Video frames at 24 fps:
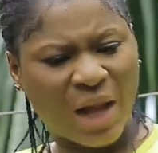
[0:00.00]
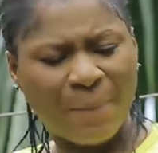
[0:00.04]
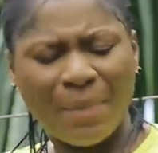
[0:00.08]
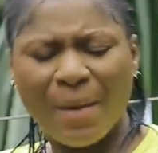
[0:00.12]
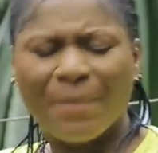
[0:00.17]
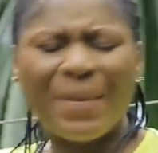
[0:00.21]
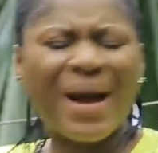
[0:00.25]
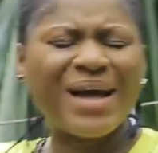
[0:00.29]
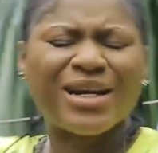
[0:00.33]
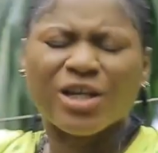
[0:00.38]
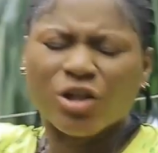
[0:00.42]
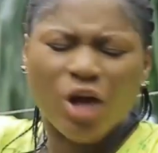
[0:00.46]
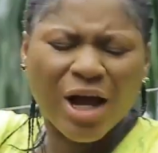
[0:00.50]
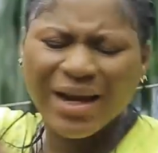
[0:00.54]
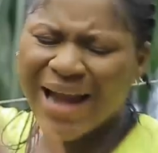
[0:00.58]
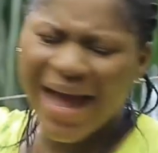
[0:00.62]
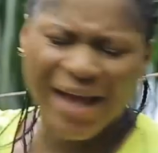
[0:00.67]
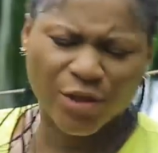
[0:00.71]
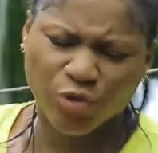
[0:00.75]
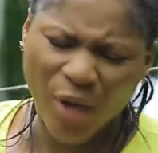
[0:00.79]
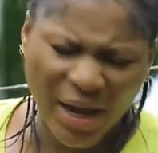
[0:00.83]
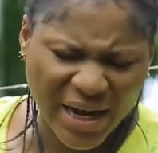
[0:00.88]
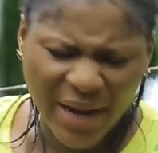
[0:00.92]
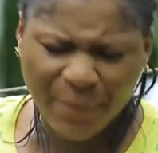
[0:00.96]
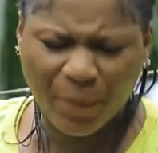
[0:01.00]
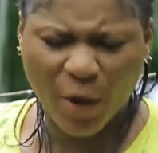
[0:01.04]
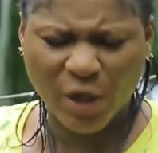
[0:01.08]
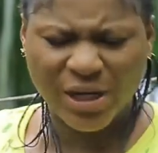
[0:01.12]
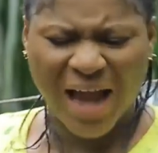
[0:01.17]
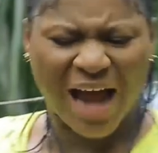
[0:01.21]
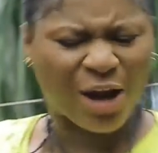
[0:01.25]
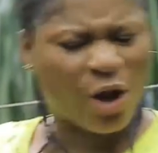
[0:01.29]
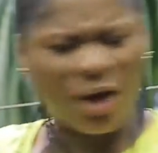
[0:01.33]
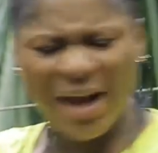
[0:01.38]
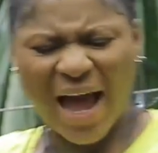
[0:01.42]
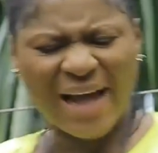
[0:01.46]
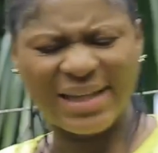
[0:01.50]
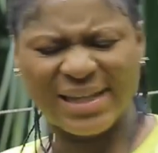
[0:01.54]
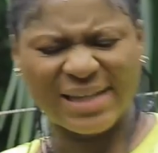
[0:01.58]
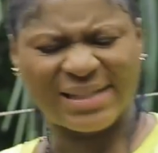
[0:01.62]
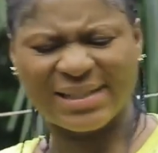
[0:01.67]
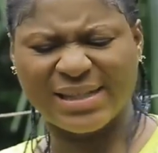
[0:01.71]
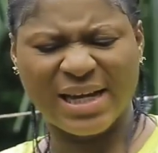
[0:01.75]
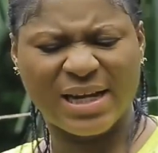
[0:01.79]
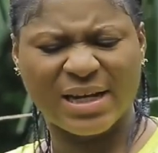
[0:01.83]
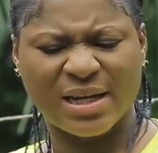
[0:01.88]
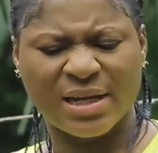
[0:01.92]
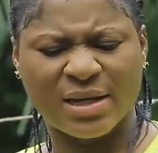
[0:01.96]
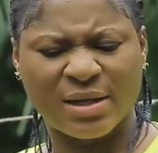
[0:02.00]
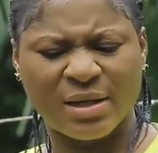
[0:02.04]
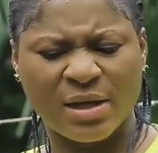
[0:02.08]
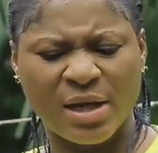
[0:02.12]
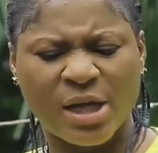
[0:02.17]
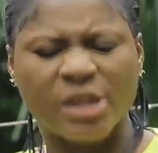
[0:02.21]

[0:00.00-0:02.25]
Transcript: Papa, I did not lie to anybody. I don't like this thing.